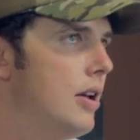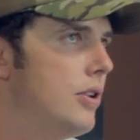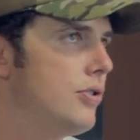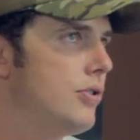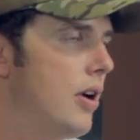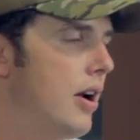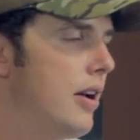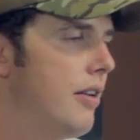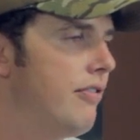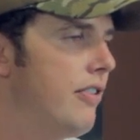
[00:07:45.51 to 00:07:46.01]

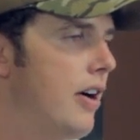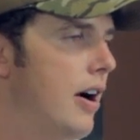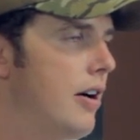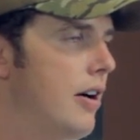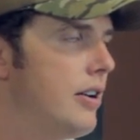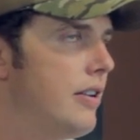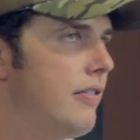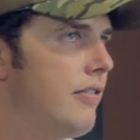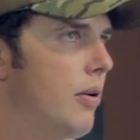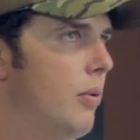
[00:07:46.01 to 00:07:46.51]
trying to
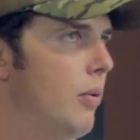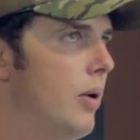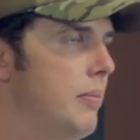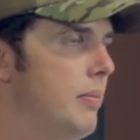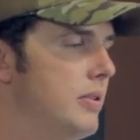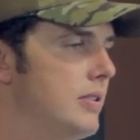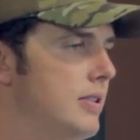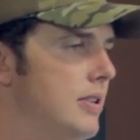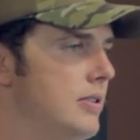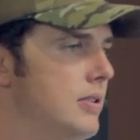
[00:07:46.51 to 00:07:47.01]
fire different
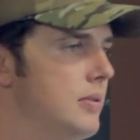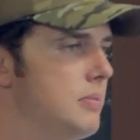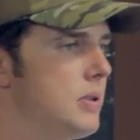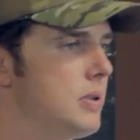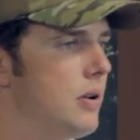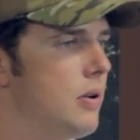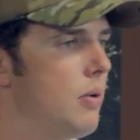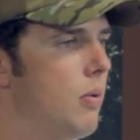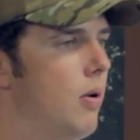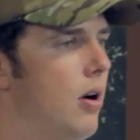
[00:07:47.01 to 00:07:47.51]
weapon systems
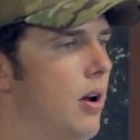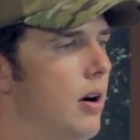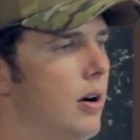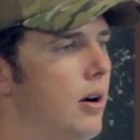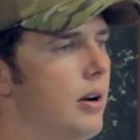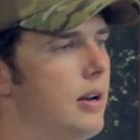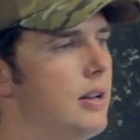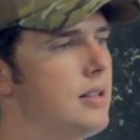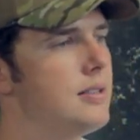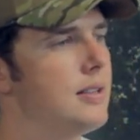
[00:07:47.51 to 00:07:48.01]

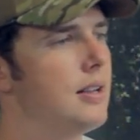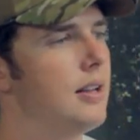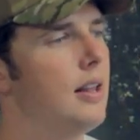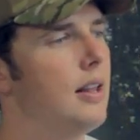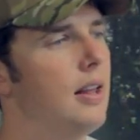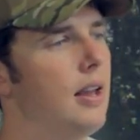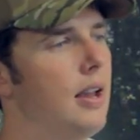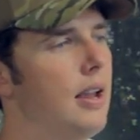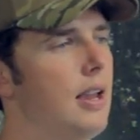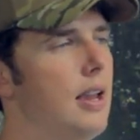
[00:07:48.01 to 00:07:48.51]
underwater, and it's
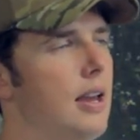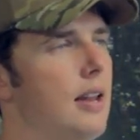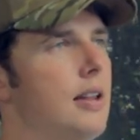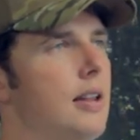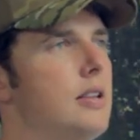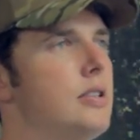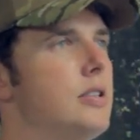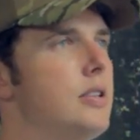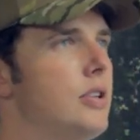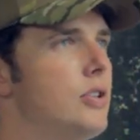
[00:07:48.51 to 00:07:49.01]
again
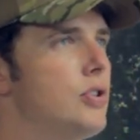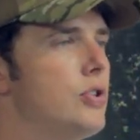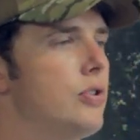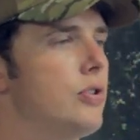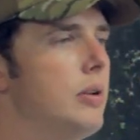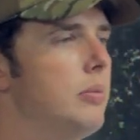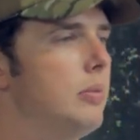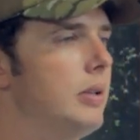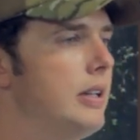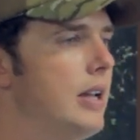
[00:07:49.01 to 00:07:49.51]
it's
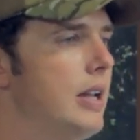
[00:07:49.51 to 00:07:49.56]
extremely